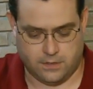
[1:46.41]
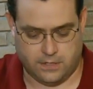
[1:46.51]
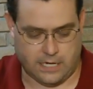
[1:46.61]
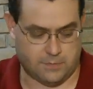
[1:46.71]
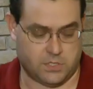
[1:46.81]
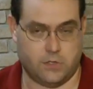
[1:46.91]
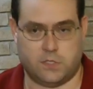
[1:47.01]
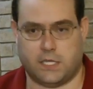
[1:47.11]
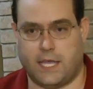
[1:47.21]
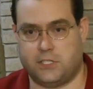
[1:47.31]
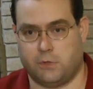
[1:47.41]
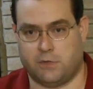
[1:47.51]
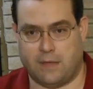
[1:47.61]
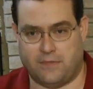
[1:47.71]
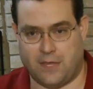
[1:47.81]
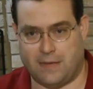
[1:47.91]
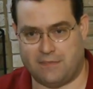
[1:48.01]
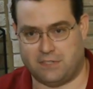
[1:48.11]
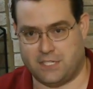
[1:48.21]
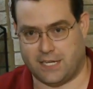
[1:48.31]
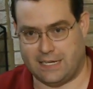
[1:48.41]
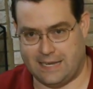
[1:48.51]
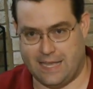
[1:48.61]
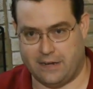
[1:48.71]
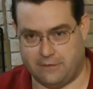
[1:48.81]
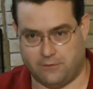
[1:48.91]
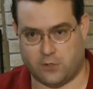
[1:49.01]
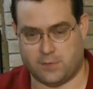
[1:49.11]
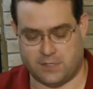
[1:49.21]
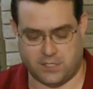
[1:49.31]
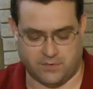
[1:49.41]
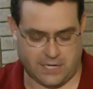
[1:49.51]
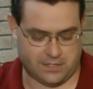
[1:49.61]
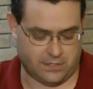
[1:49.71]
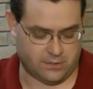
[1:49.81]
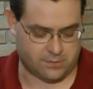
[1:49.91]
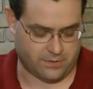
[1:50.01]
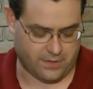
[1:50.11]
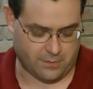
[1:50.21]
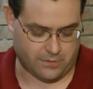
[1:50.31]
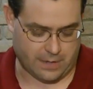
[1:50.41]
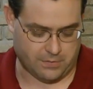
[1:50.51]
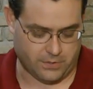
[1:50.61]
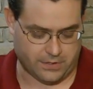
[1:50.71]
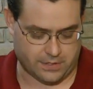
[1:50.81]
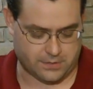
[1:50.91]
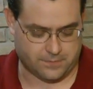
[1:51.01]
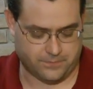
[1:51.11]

I'm so used to catching with my thumb I have to tuck it down and force myself not to use the thumb when I'm doing this.